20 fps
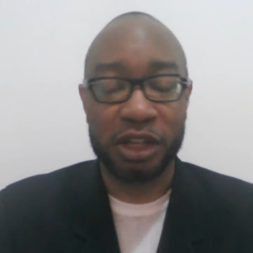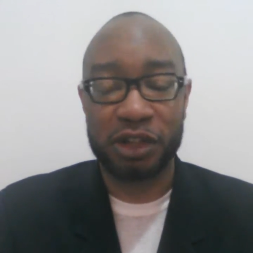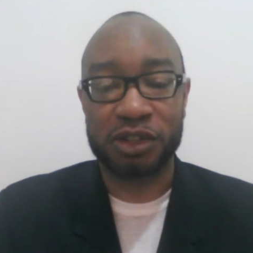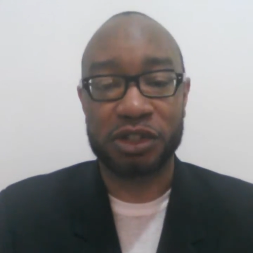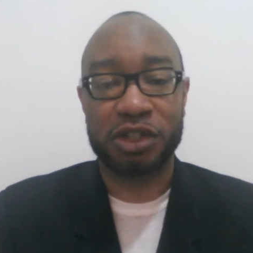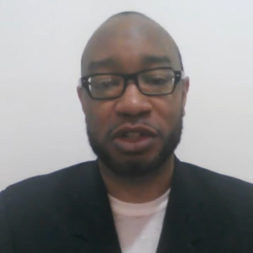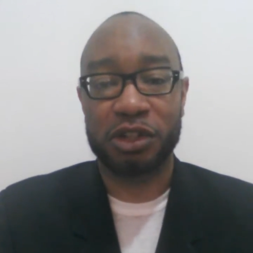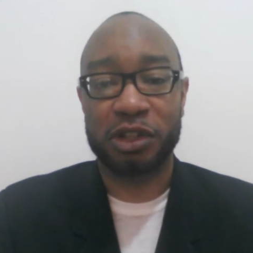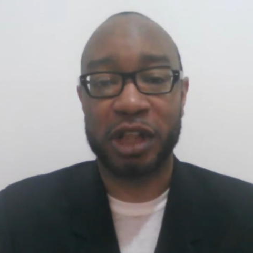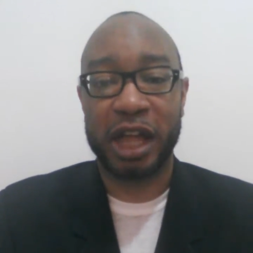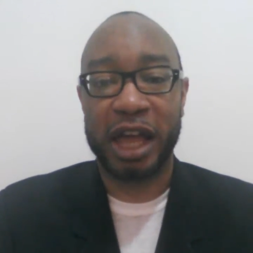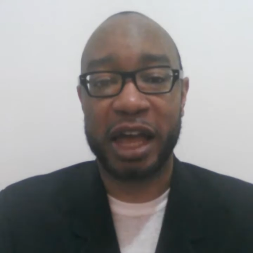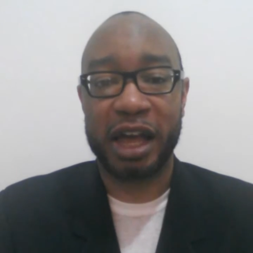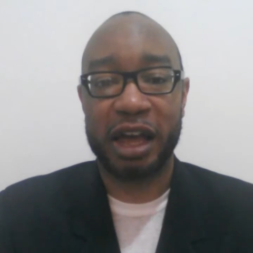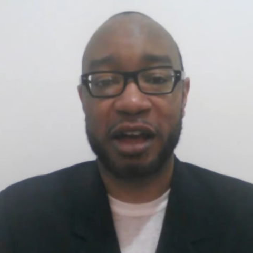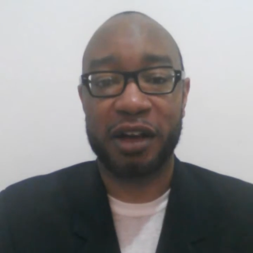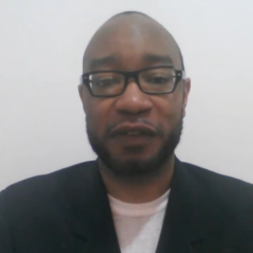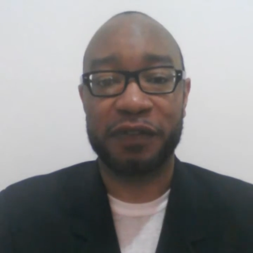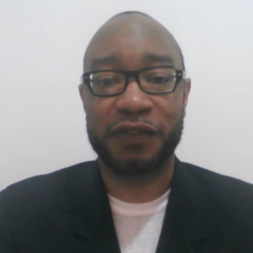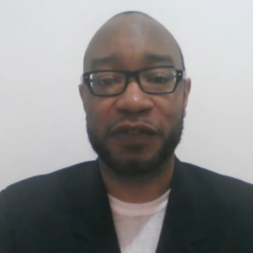You still
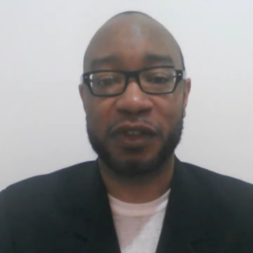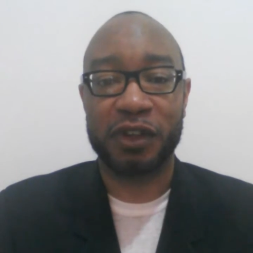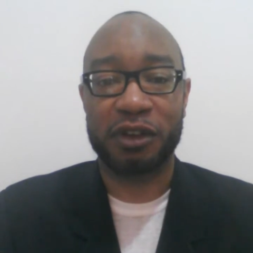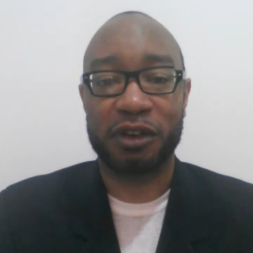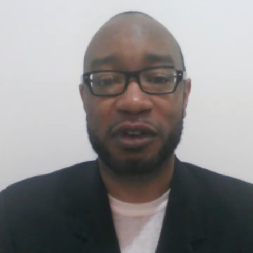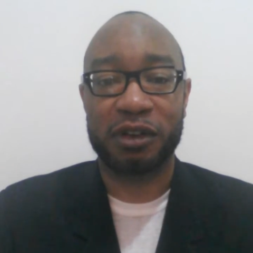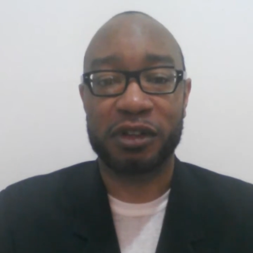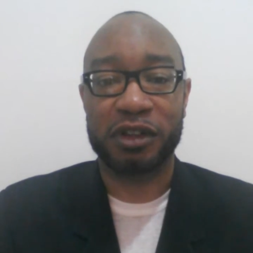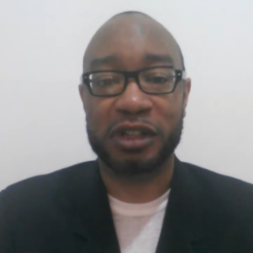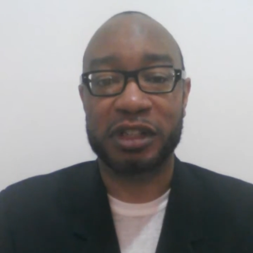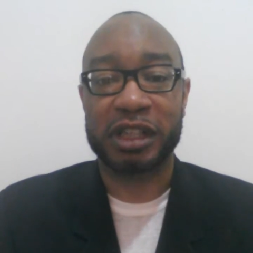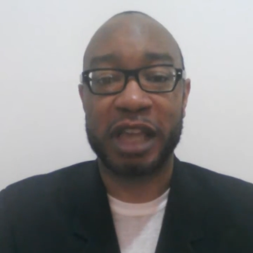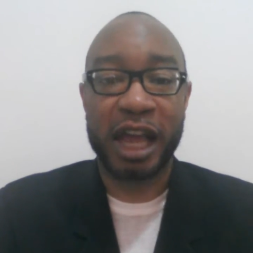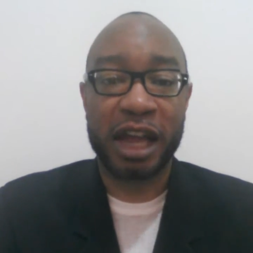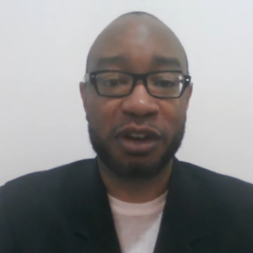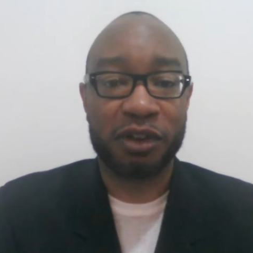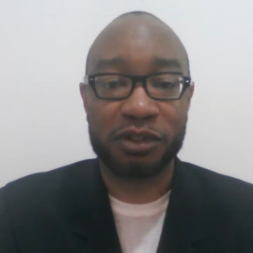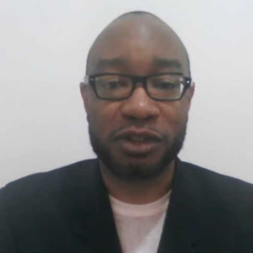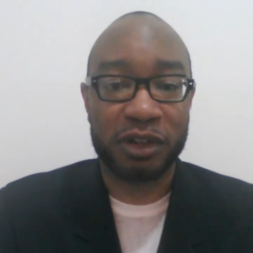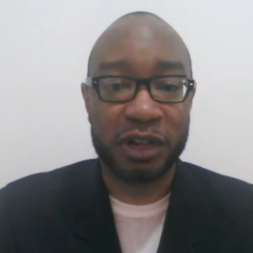have your
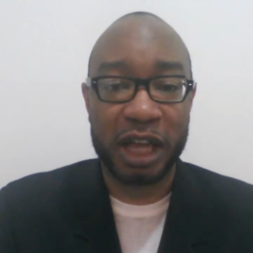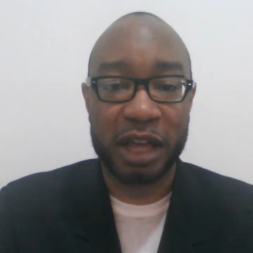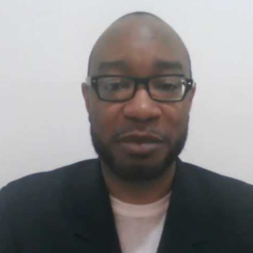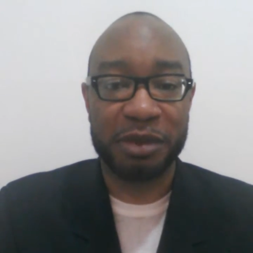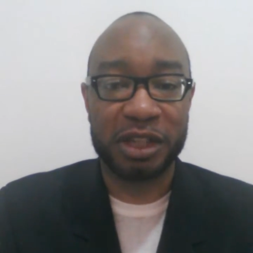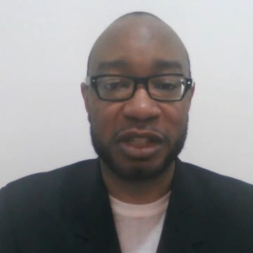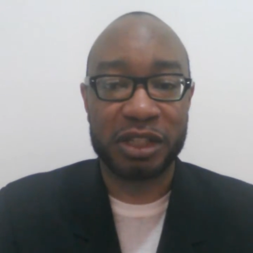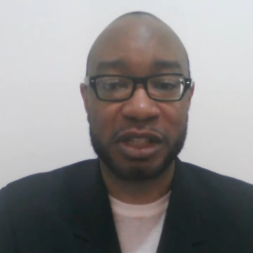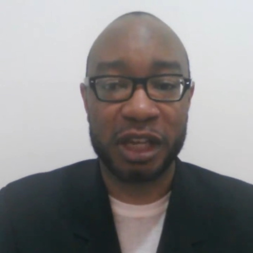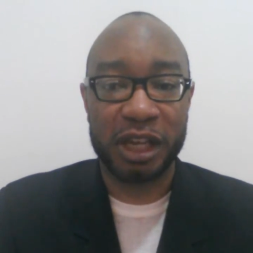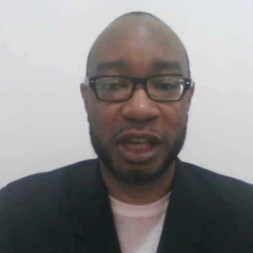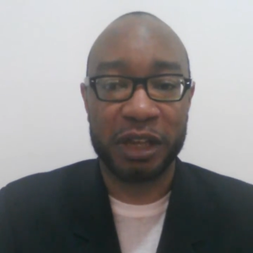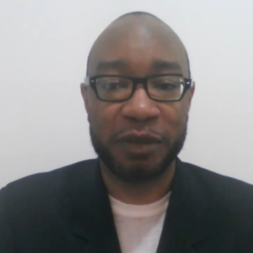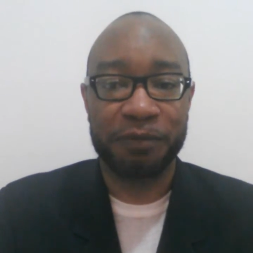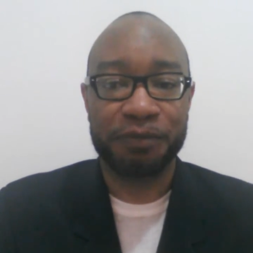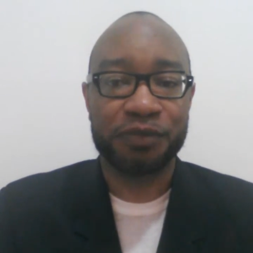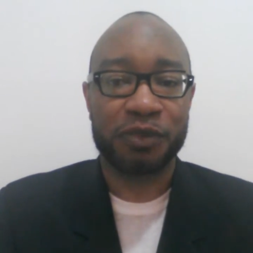scandals on ABC.